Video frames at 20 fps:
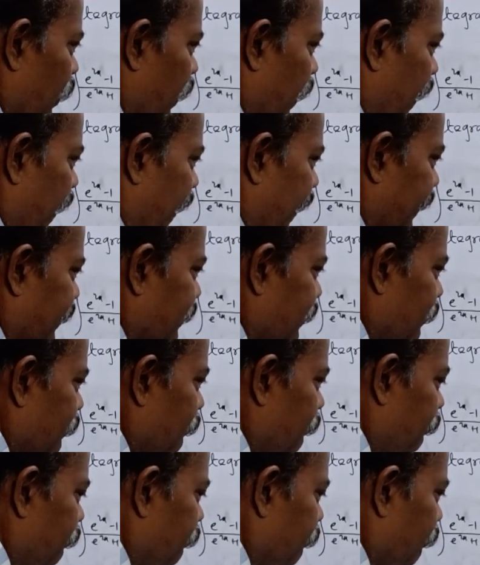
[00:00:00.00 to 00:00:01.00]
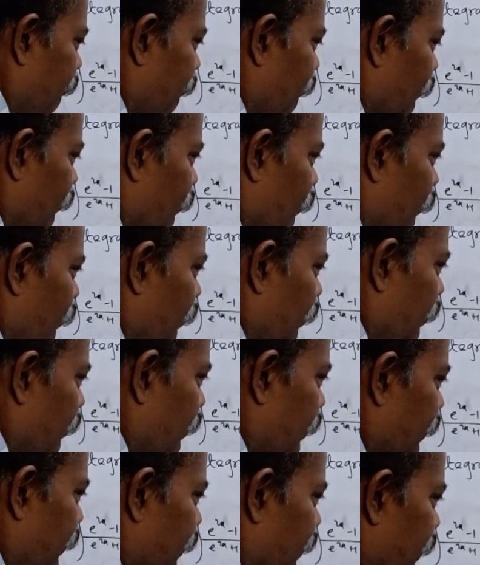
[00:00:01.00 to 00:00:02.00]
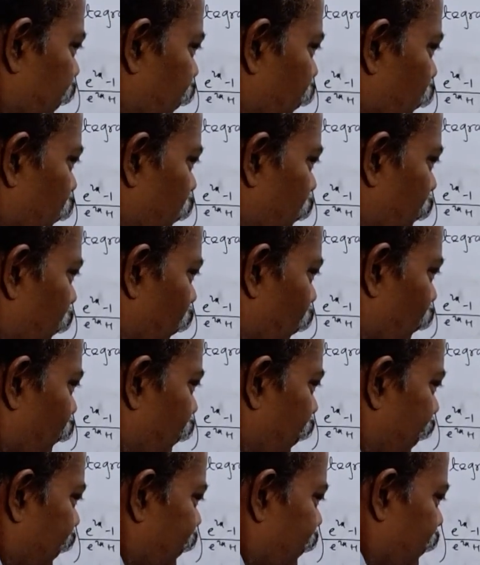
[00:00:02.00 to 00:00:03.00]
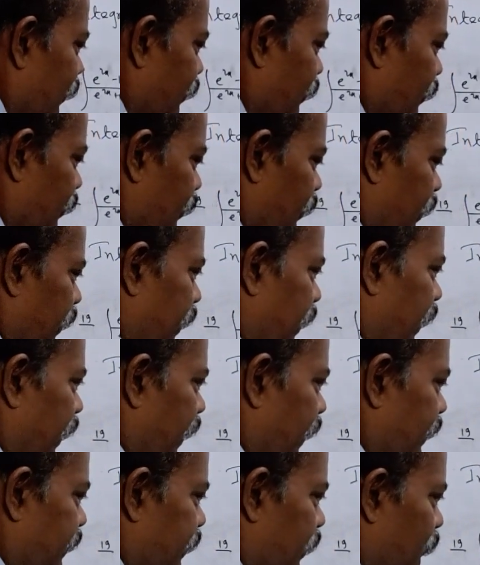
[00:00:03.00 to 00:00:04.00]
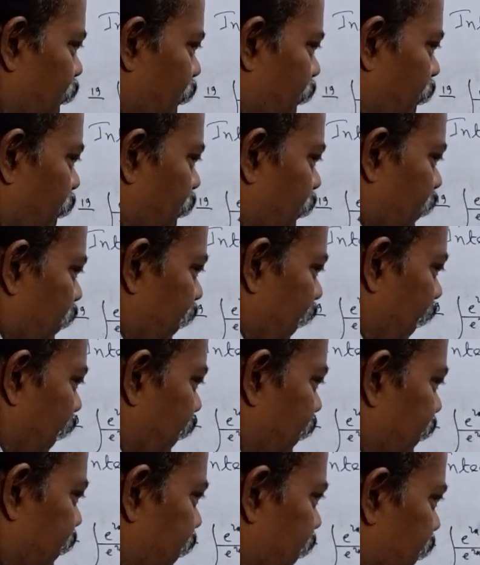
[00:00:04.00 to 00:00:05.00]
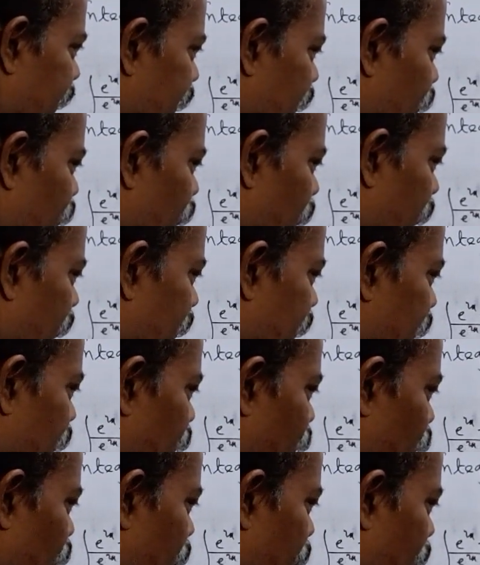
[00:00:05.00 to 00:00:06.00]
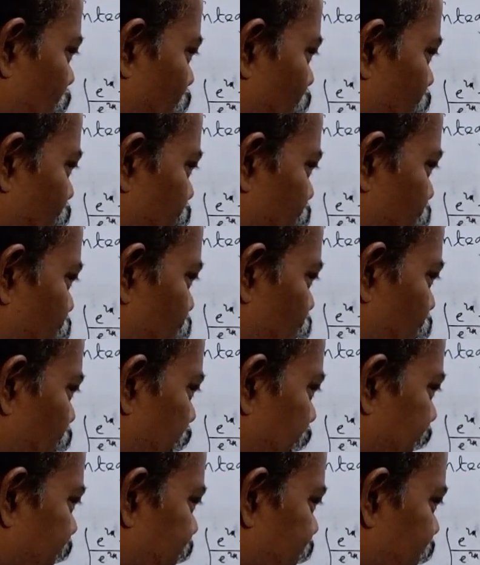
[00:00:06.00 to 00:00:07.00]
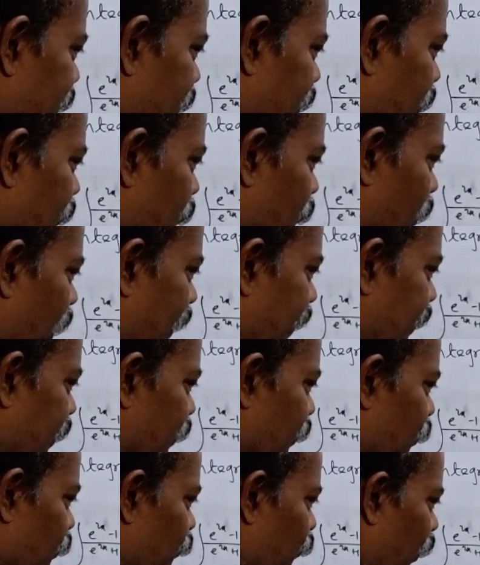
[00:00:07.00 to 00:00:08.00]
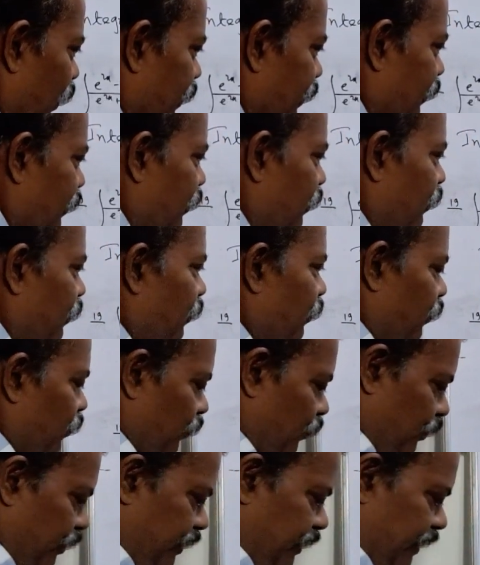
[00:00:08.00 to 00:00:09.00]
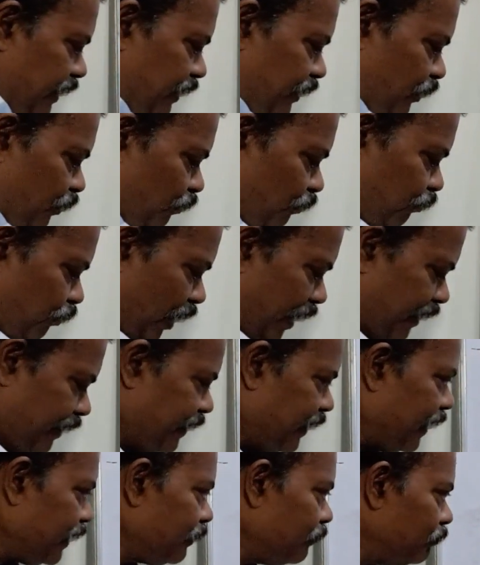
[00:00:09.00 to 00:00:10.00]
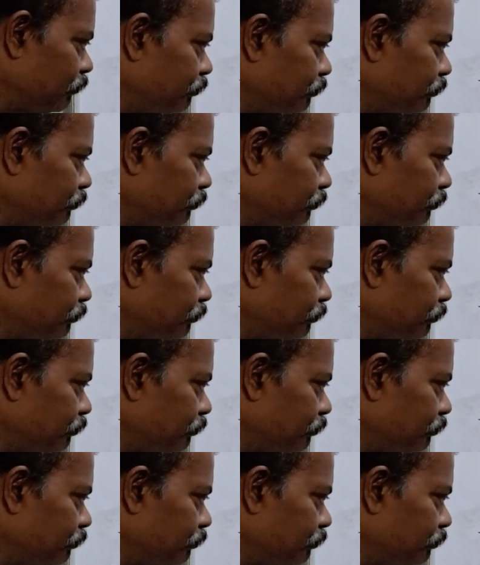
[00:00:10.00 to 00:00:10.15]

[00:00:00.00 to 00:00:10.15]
x. This is e to the power of x, LCM, and here it will be e to the power of 2x minus 1. So here you find that